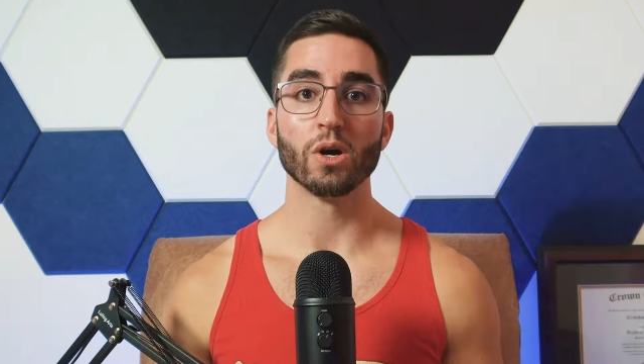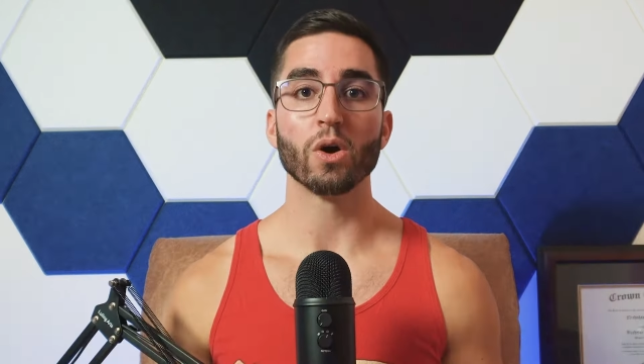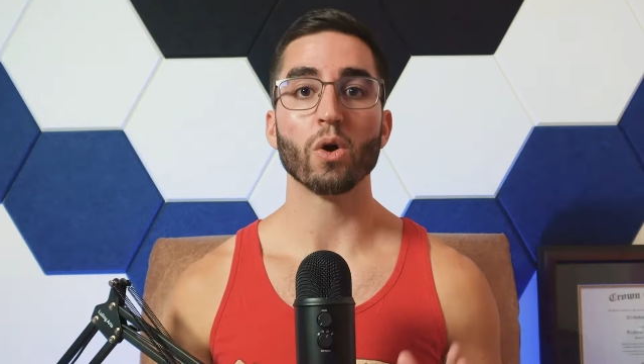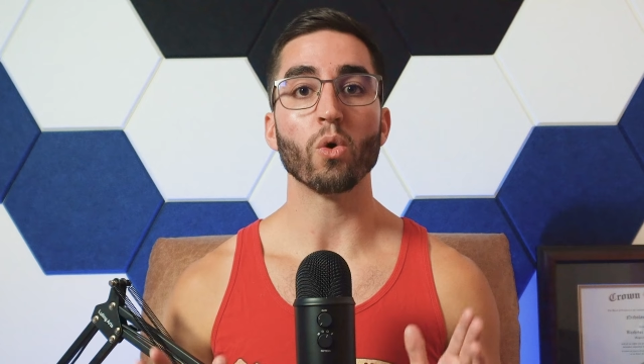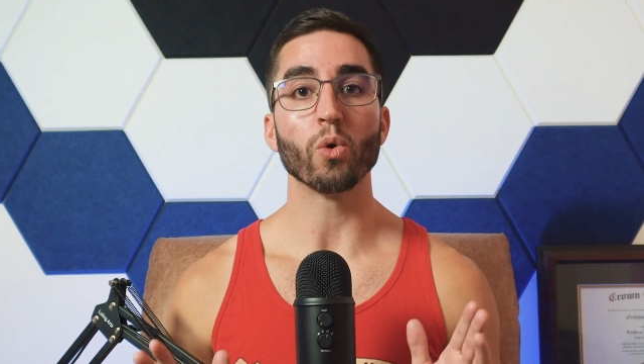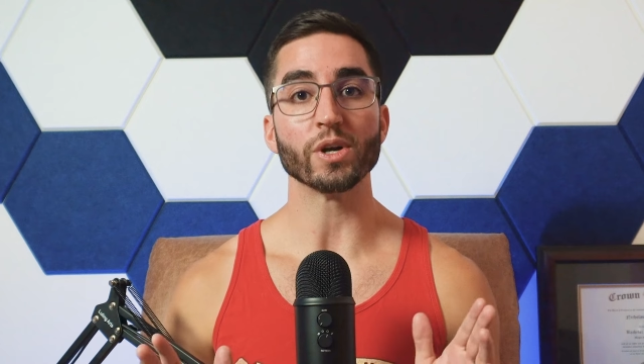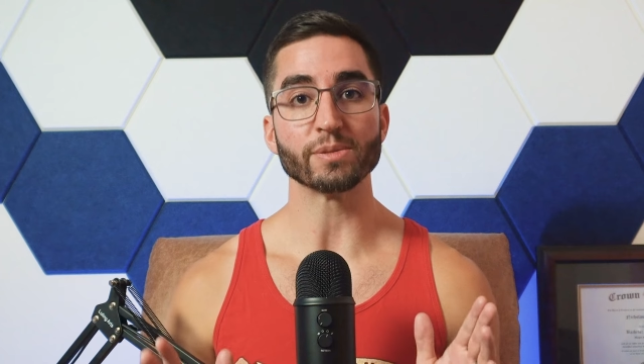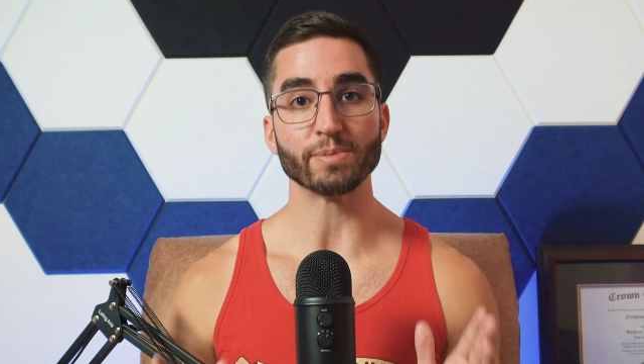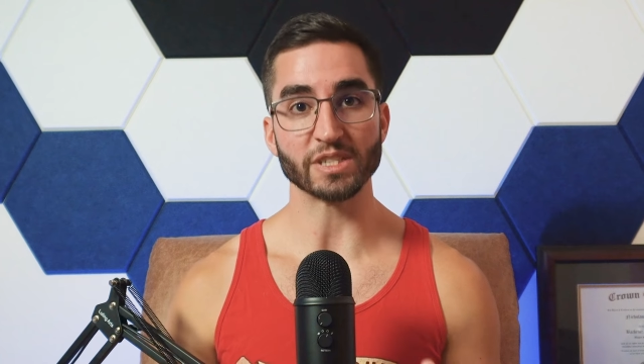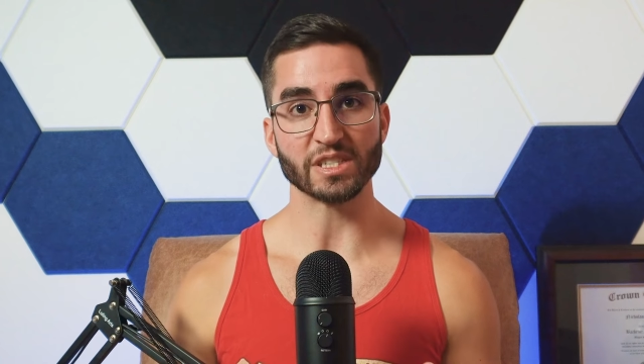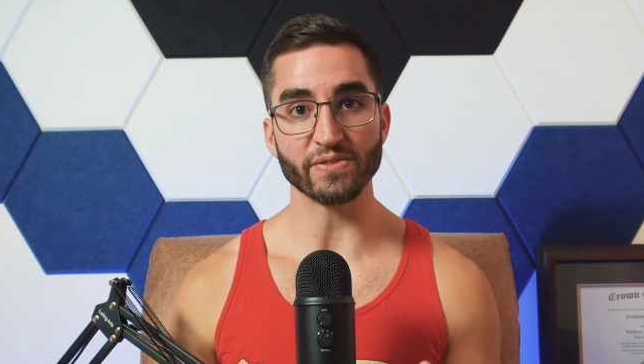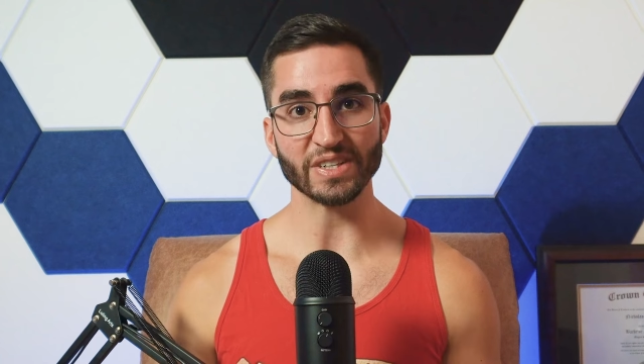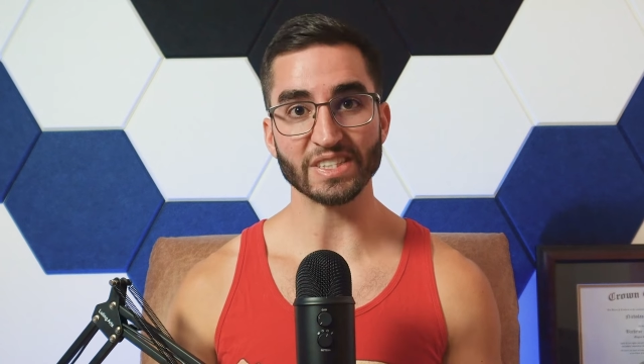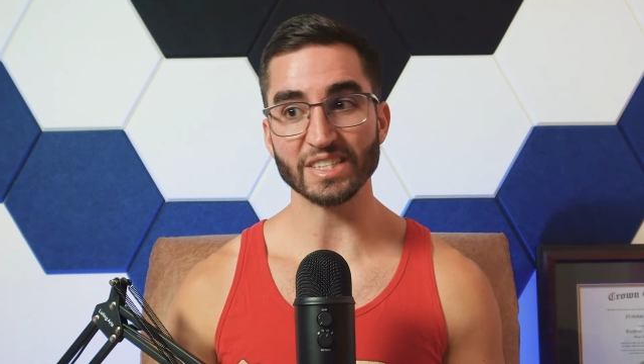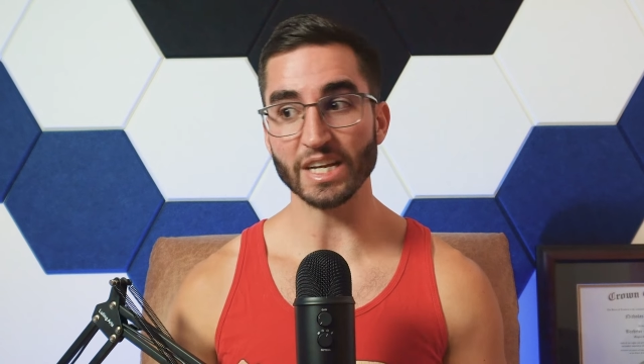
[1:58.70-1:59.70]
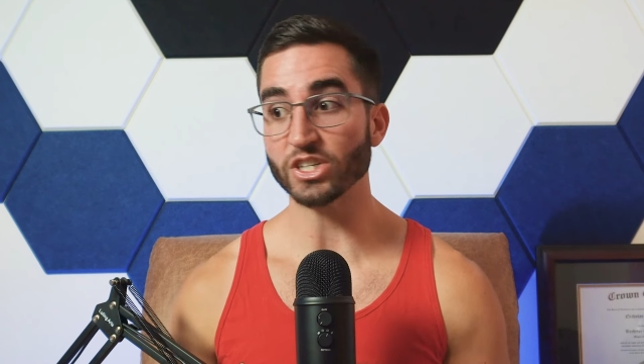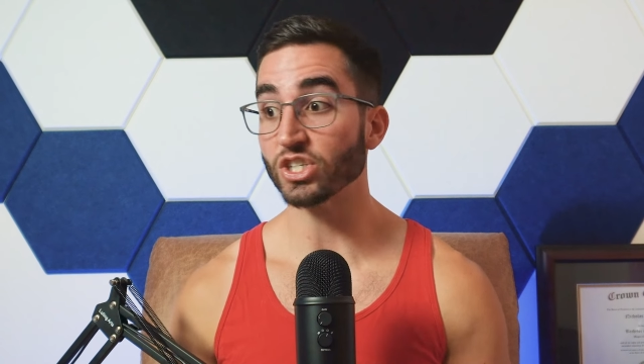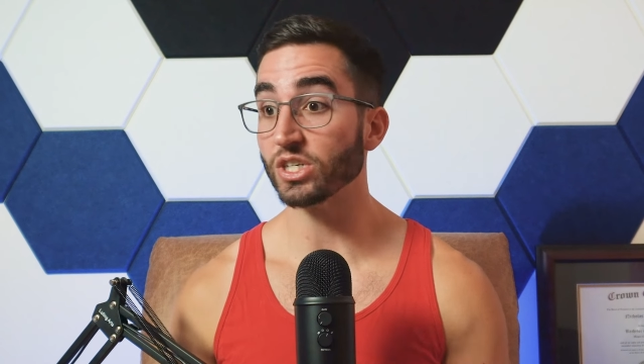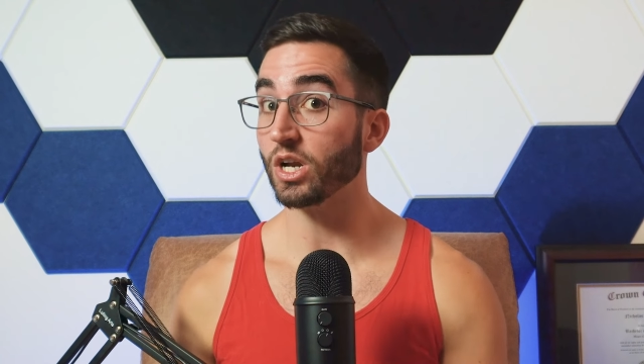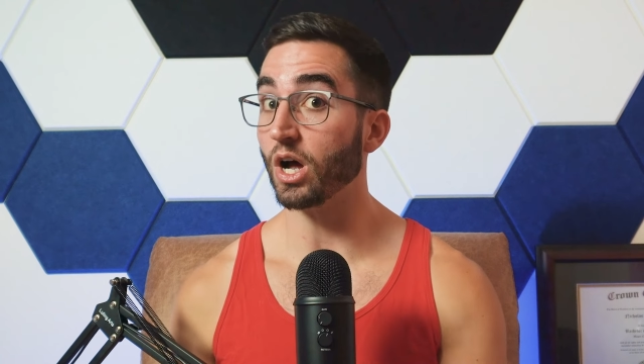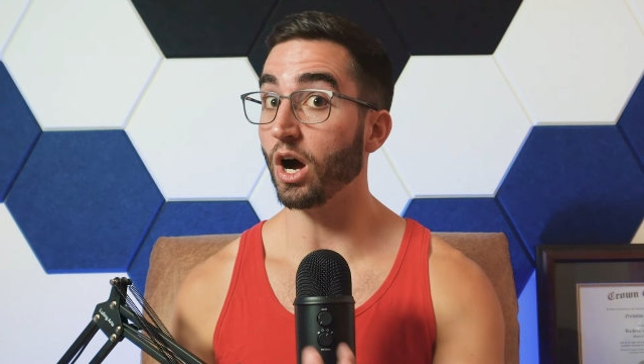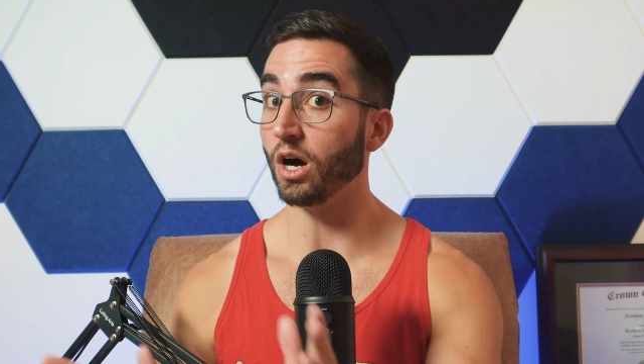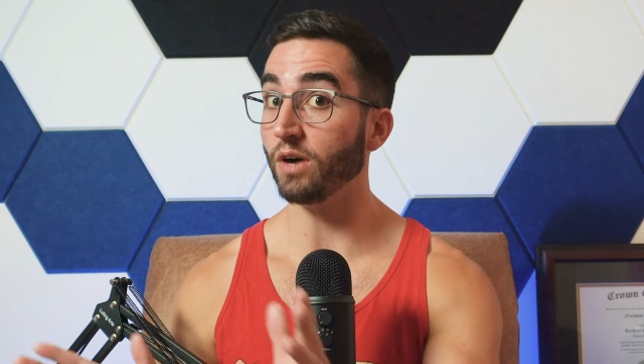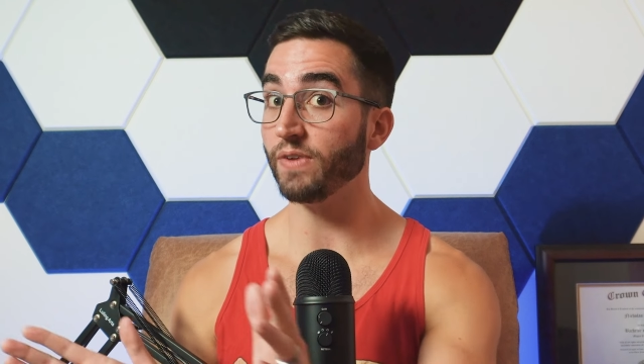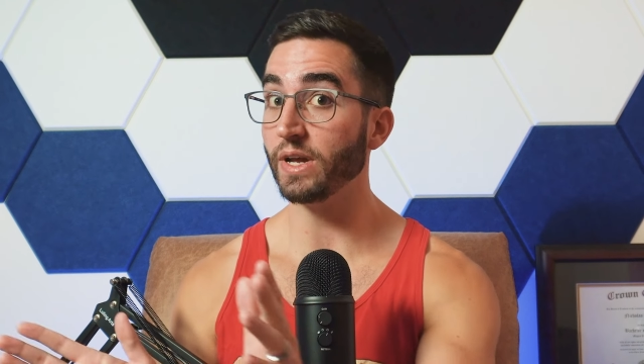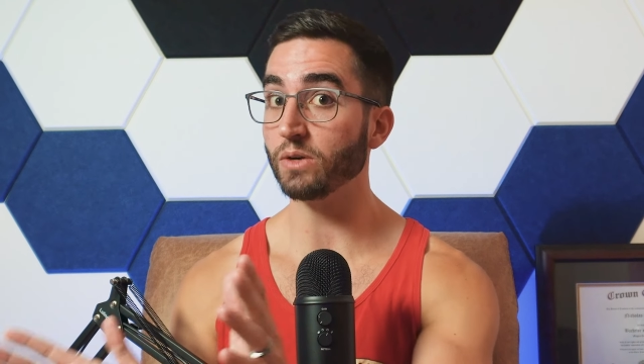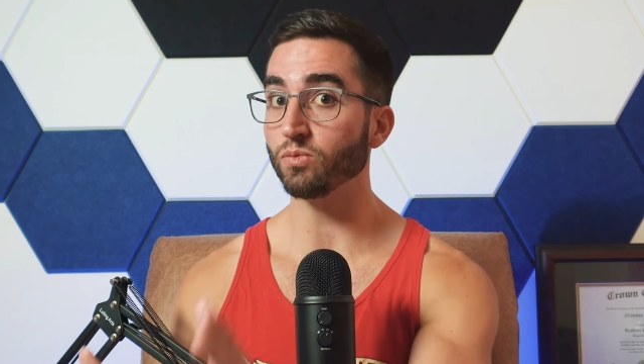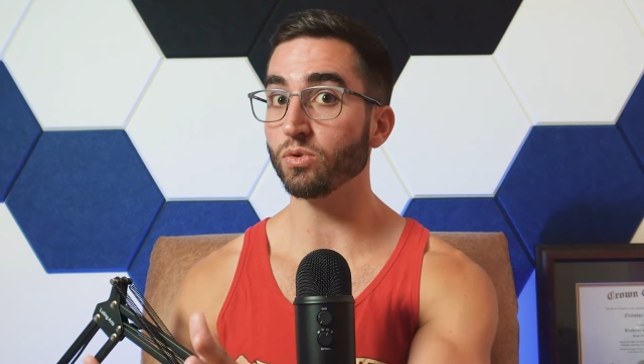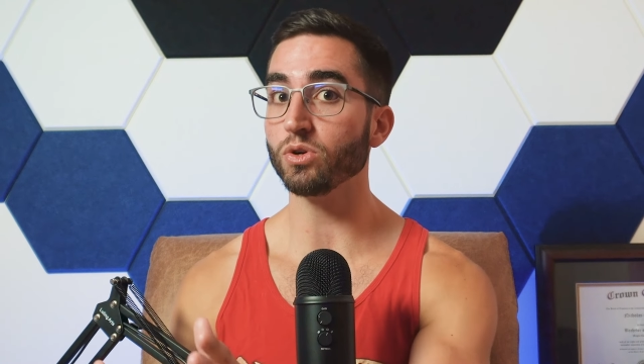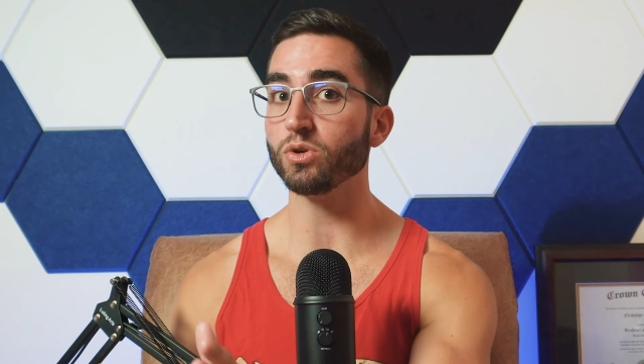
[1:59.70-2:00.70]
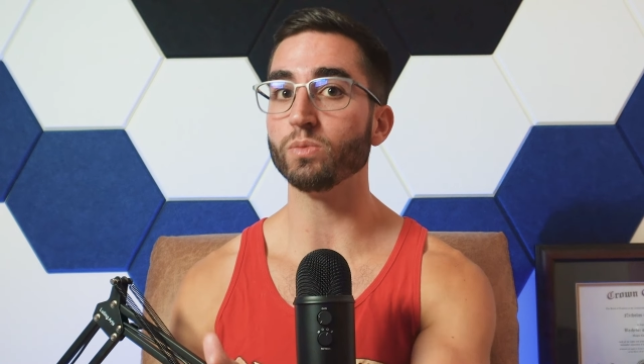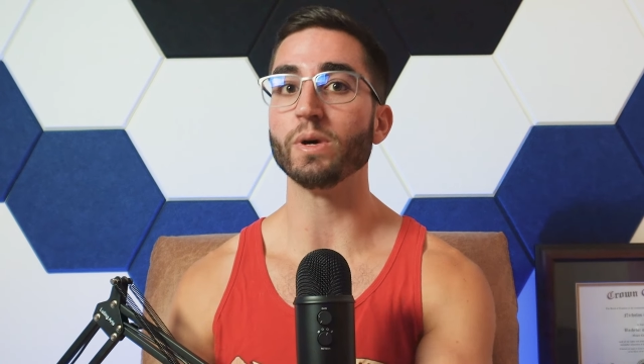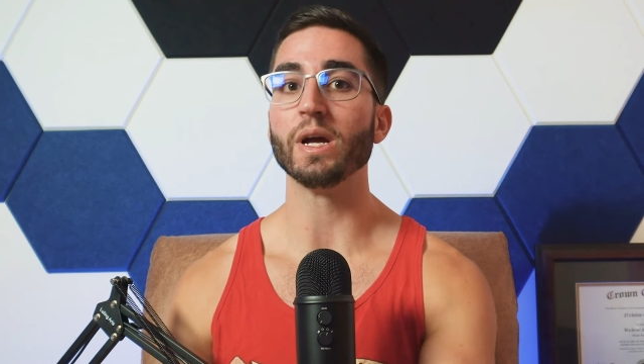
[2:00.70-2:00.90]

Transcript: or a specific section of a room